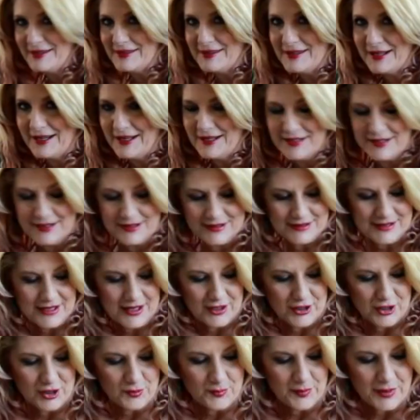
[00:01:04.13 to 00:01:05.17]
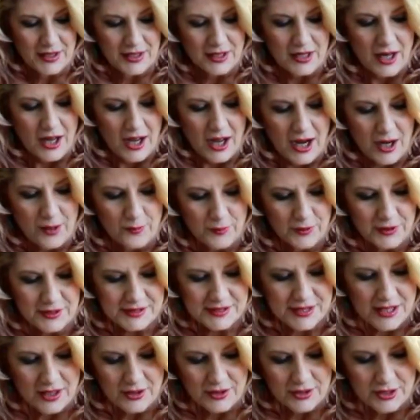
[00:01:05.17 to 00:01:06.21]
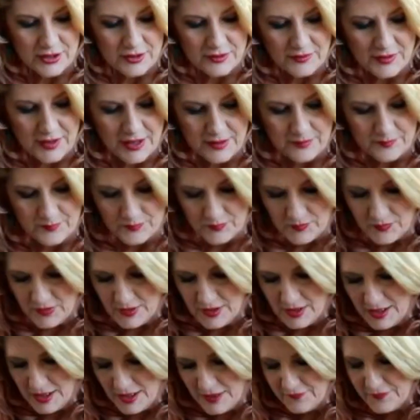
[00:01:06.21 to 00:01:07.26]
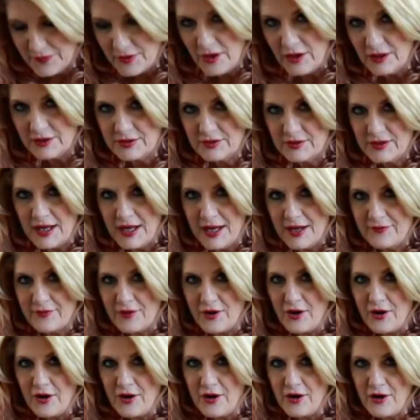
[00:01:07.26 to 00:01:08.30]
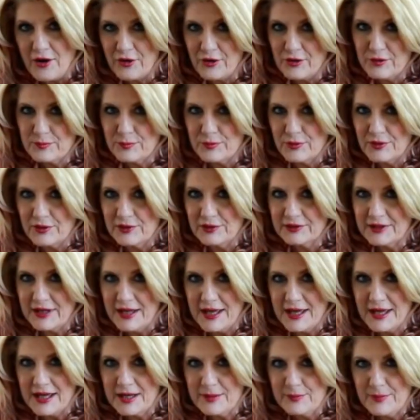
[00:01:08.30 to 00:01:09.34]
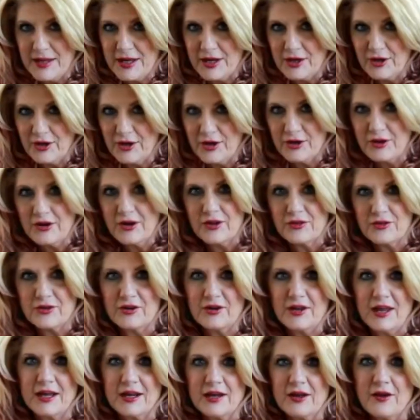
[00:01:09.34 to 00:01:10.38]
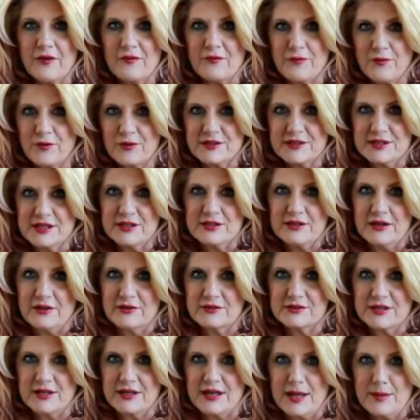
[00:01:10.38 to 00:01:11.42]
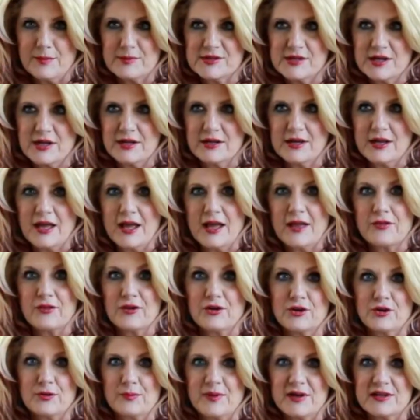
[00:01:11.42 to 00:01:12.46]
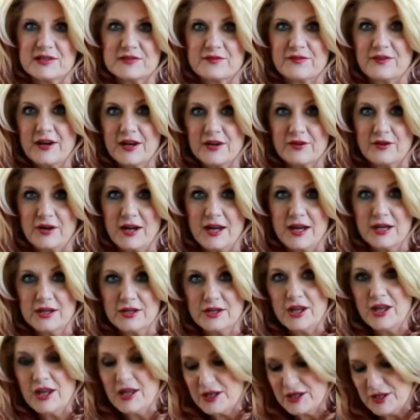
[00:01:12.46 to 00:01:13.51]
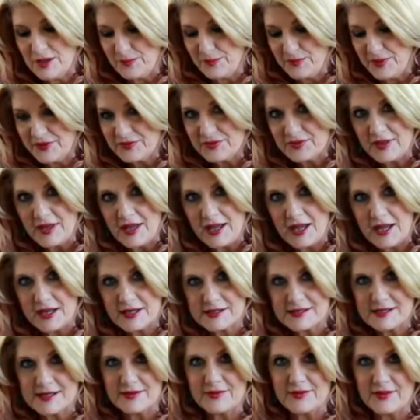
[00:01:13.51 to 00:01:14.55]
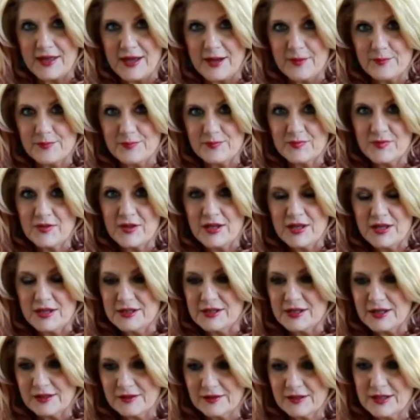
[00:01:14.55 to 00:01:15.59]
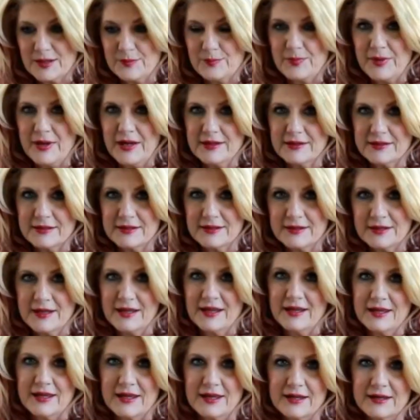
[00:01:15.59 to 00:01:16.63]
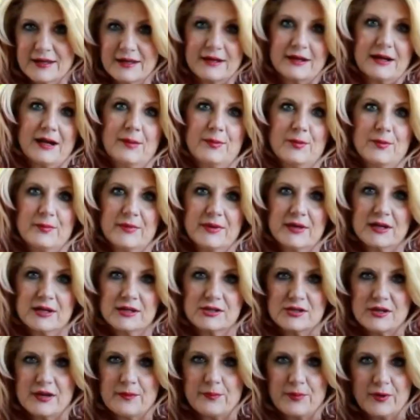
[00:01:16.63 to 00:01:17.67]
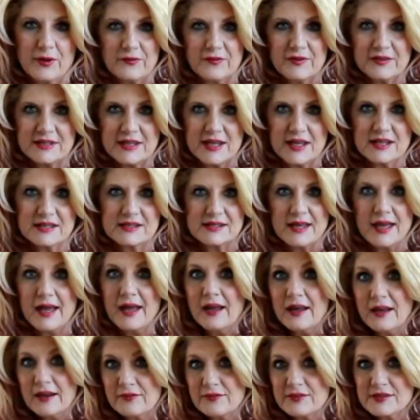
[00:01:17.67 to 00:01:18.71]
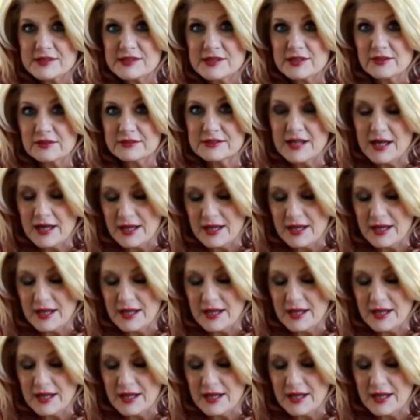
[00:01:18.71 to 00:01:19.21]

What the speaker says: didn't think I needed to tell you. But I will tell you that if y'all don't have a hard-boiled egg maker, they're like $14 on Amazon, and they're your best friend, right? You put the eggs in them, you click a button, and in a couple minutes you have perfect eggs every single